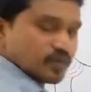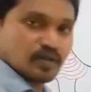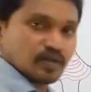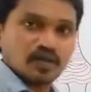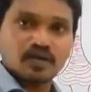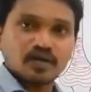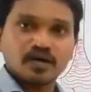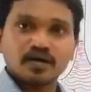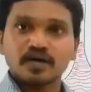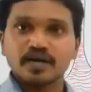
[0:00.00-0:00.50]

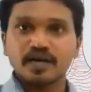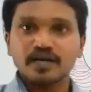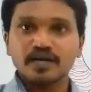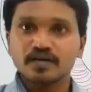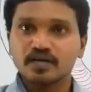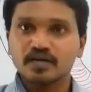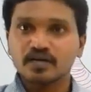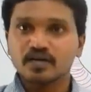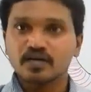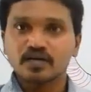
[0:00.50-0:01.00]

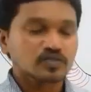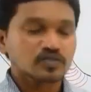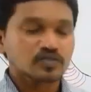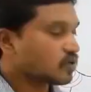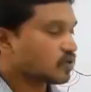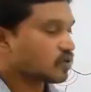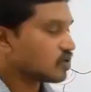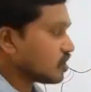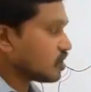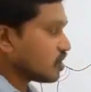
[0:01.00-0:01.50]
Right?
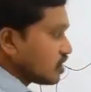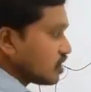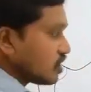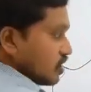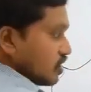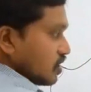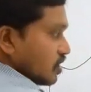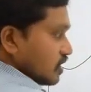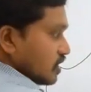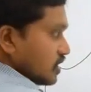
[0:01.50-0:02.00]

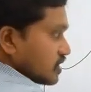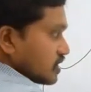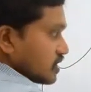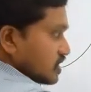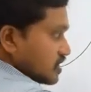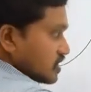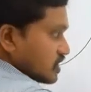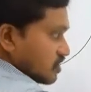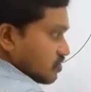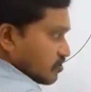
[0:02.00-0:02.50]
So this
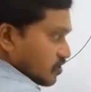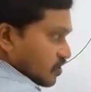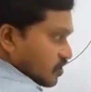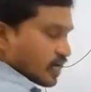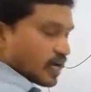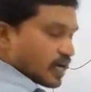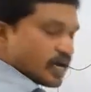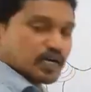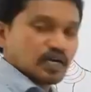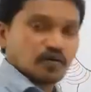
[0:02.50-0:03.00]
inferior
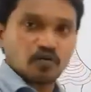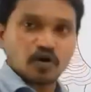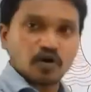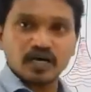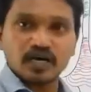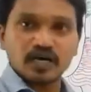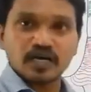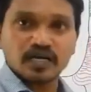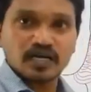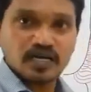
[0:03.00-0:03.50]
lateral
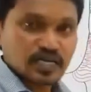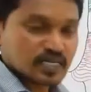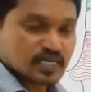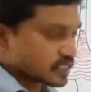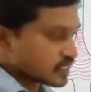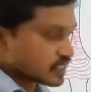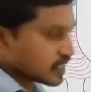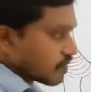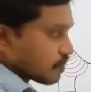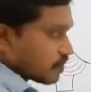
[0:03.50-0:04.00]
border
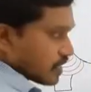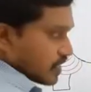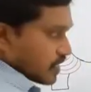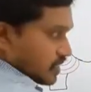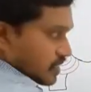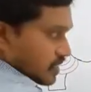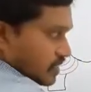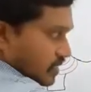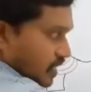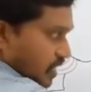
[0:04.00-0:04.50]

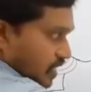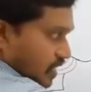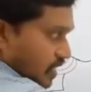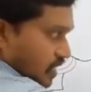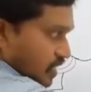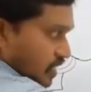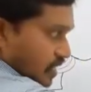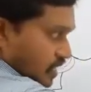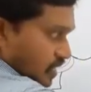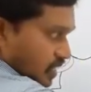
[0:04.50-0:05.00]
separating
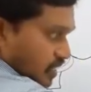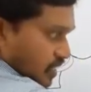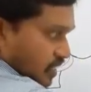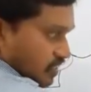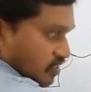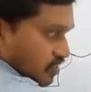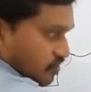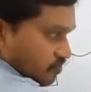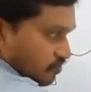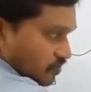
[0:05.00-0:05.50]
the
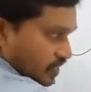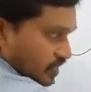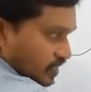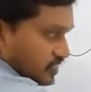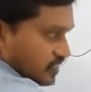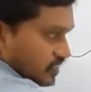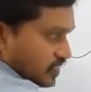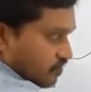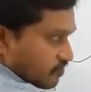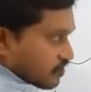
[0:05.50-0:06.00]
inferior
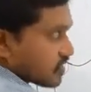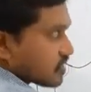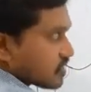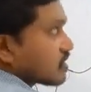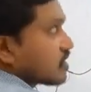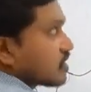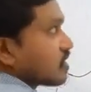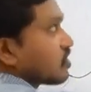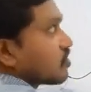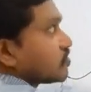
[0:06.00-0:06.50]

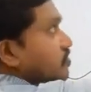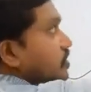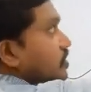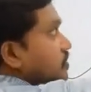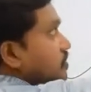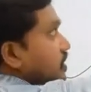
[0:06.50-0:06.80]
surface from the